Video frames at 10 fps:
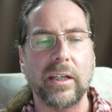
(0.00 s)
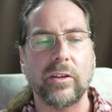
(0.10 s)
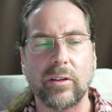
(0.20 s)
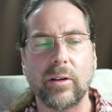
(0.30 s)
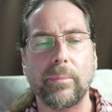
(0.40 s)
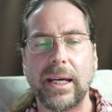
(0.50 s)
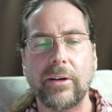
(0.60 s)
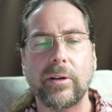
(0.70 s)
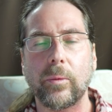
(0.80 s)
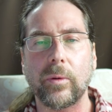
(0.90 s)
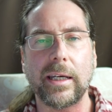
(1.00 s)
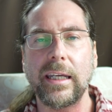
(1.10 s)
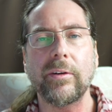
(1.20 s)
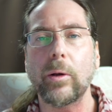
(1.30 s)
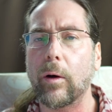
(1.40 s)
So the battery,
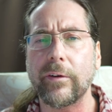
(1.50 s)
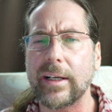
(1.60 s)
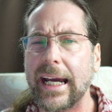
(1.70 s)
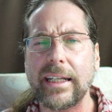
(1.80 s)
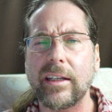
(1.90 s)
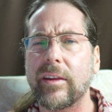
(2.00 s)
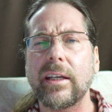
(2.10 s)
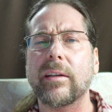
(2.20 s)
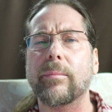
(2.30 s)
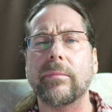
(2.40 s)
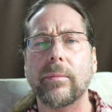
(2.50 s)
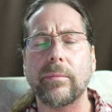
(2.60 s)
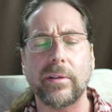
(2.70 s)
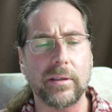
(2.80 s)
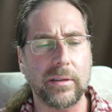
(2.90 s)
even overnight, I think
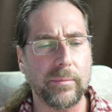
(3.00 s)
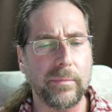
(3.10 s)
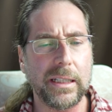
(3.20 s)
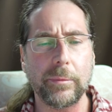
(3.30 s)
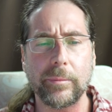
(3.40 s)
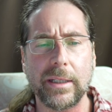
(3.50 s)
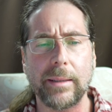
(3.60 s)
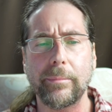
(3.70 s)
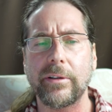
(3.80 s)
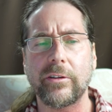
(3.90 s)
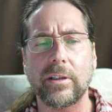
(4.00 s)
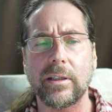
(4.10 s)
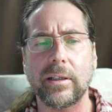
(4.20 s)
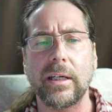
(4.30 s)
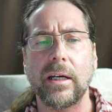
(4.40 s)
the minimum
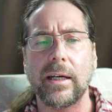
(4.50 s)
temperature